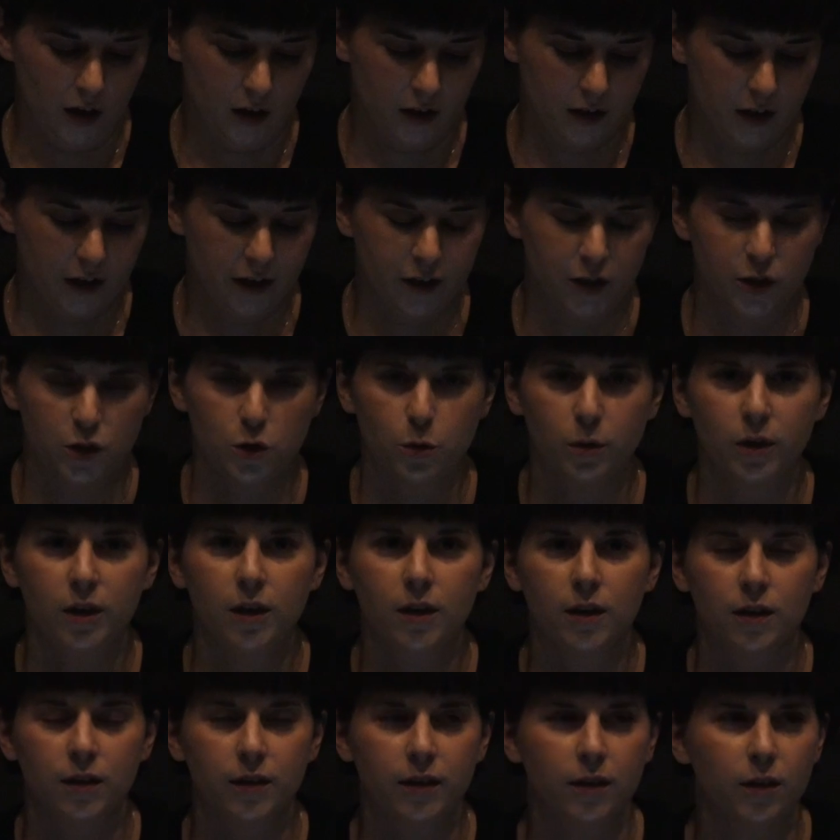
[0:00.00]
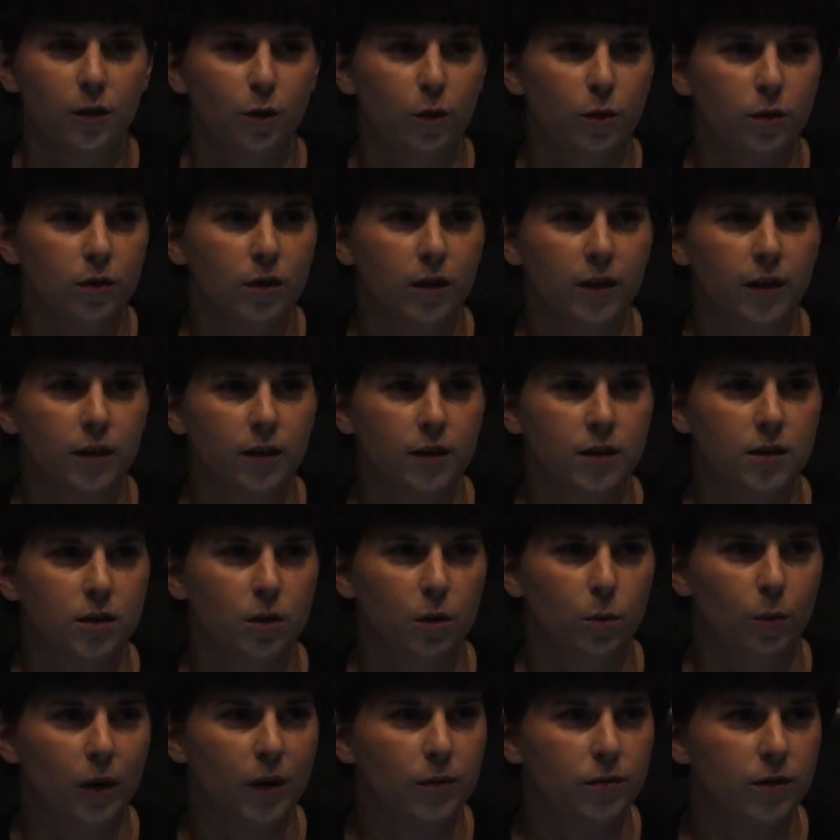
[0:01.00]
kind of treating the earth like it's a
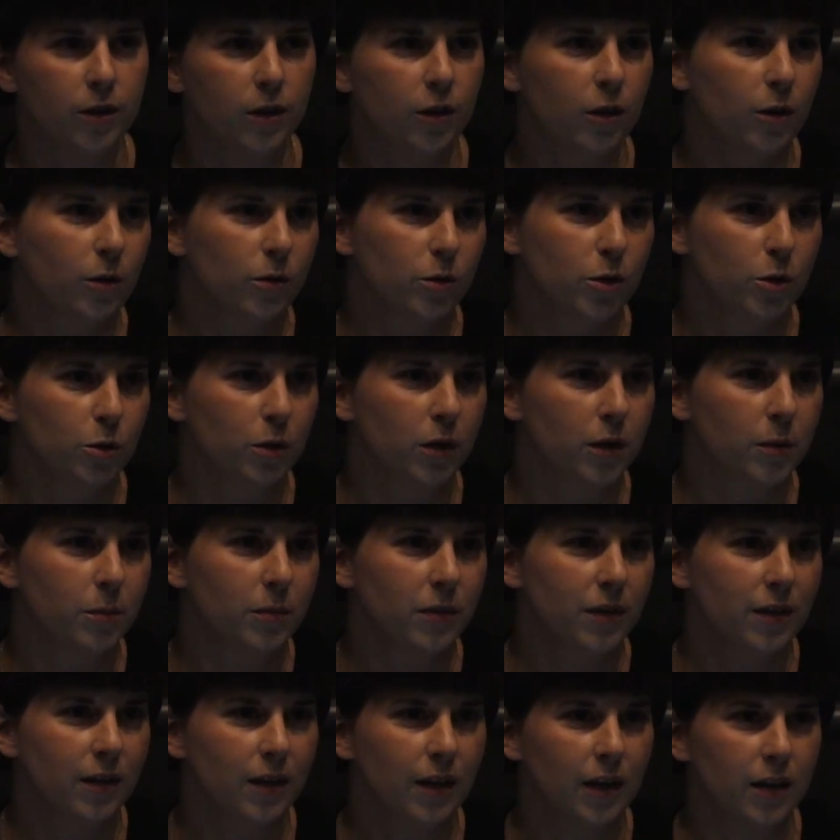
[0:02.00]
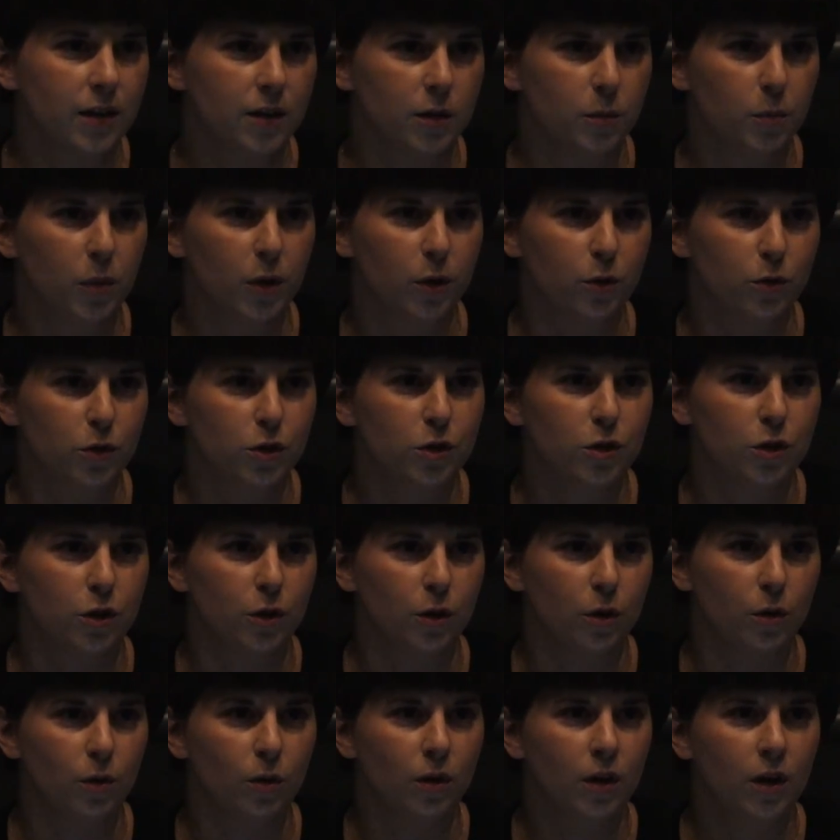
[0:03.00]
revenue stream as opposed
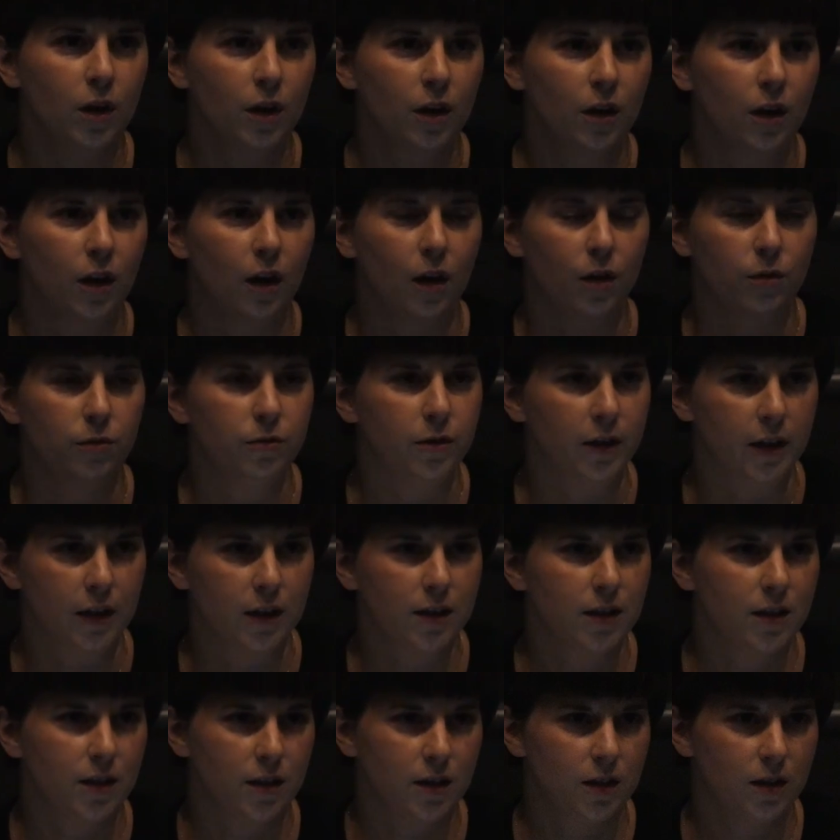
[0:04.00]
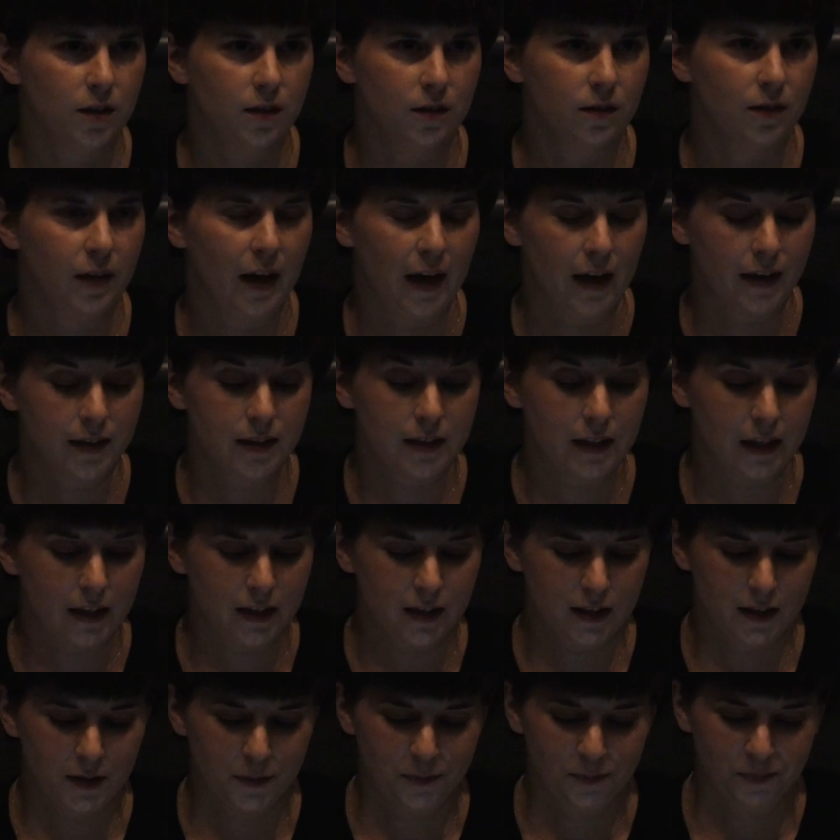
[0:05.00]
to a fixed
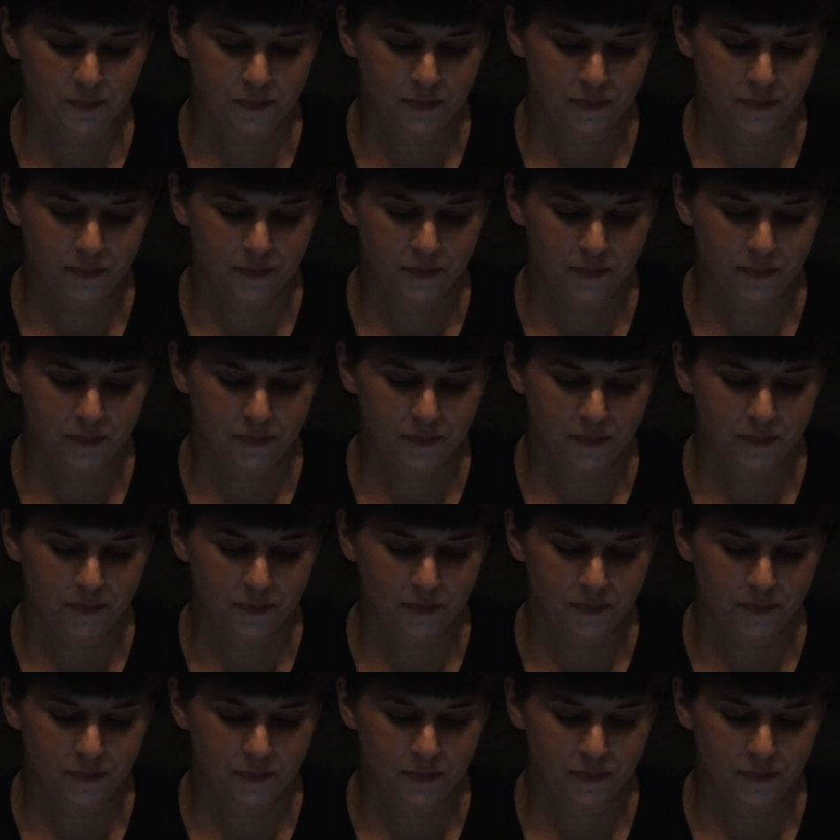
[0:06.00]
asset